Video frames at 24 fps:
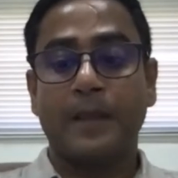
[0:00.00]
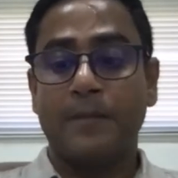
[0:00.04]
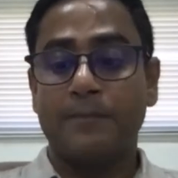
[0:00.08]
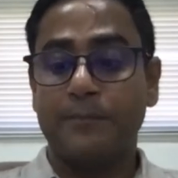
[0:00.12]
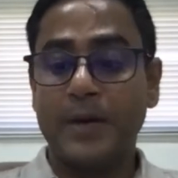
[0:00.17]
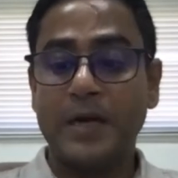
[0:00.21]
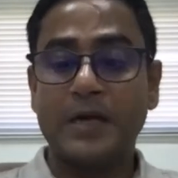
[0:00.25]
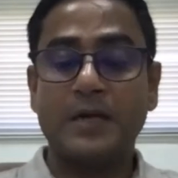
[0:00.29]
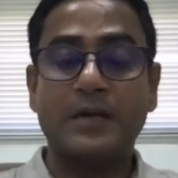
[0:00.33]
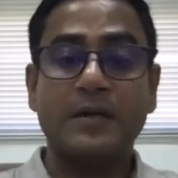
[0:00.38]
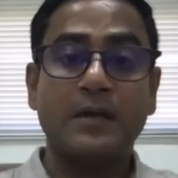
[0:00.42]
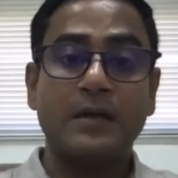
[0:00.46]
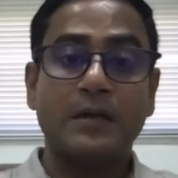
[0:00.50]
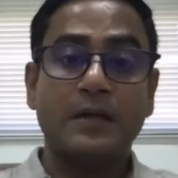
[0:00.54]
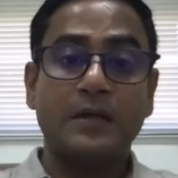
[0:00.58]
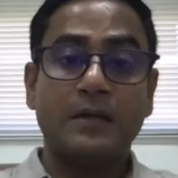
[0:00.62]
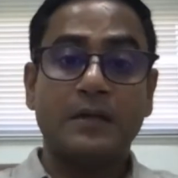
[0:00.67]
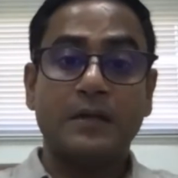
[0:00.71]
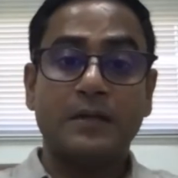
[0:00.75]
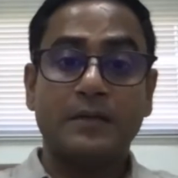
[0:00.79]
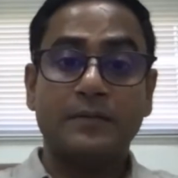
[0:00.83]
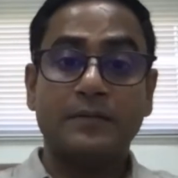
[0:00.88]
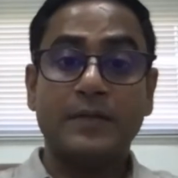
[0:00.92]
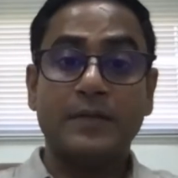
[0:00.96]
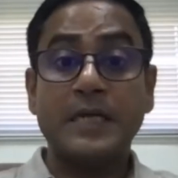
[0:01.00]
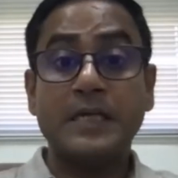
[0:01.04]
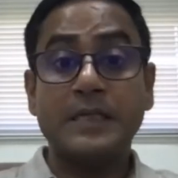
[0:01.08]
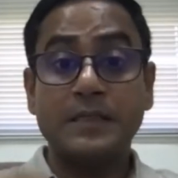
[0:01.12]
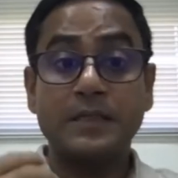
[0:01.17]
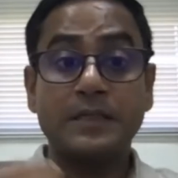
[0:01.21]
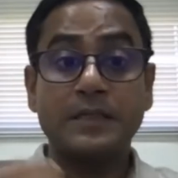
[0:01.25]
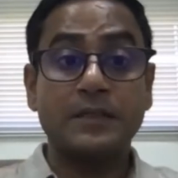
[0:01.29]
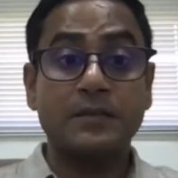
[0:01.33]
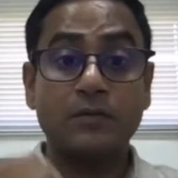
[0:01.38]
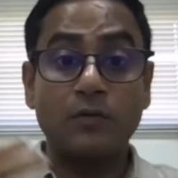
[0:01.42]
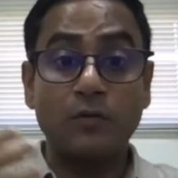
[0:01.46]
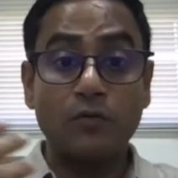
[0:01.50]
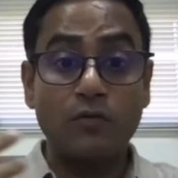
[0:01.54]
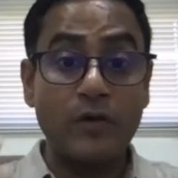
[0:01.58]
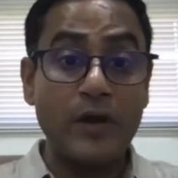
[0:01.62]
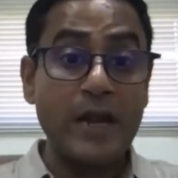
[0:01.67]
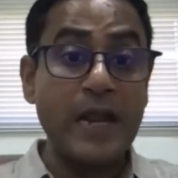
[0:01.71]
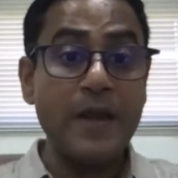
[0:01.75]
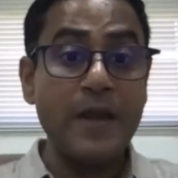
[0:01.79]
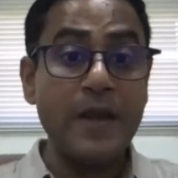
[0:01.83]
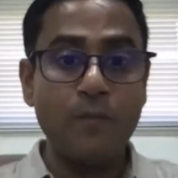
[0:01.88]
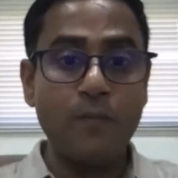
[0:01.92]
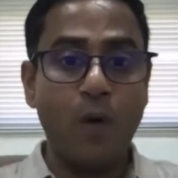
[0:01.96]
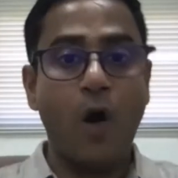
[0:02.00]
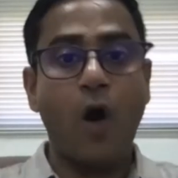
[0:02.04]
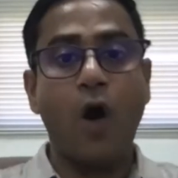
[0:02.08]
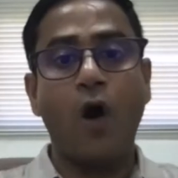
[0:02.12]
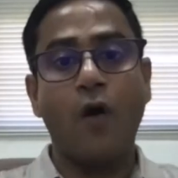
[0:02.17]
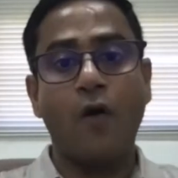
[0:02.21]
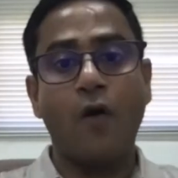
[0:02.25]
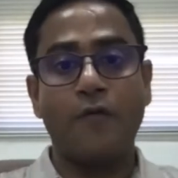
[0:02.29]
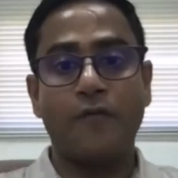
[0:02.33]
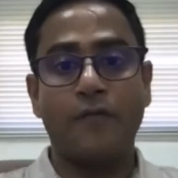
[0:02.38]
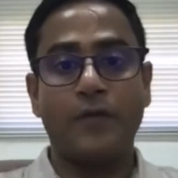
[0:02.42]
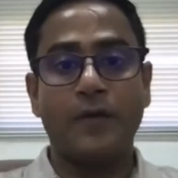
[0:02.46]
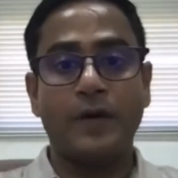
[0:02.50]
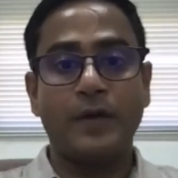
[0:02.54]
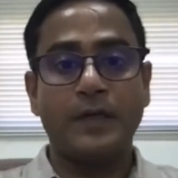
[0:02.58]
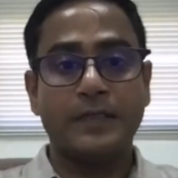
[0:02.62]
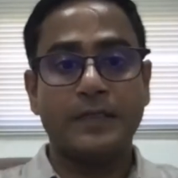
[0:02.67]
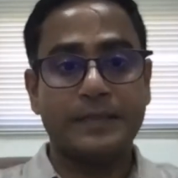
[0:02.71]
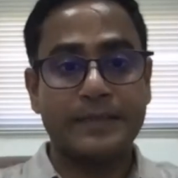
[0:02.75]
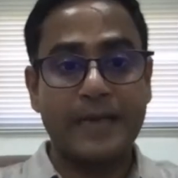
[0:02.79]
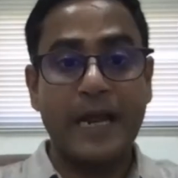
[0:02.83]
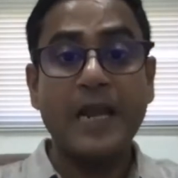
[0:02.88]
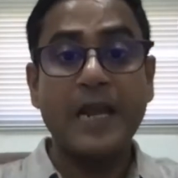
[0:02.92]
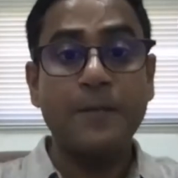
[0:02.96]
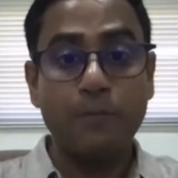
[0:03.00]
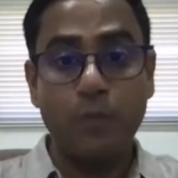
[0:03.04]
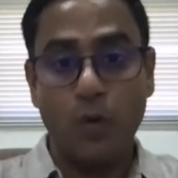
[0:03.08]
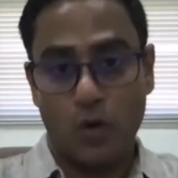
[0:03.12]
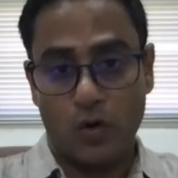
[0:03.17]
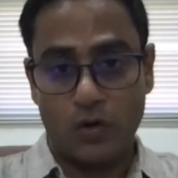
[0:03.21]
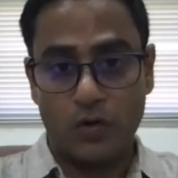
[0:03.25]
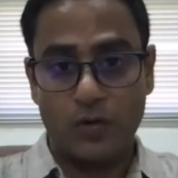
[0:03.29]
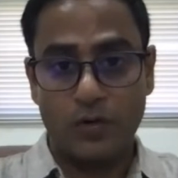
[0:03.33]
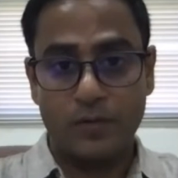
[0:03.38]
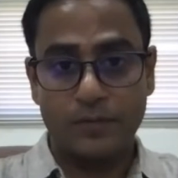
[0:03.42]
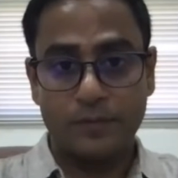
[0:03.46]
but there is this dream of staying put.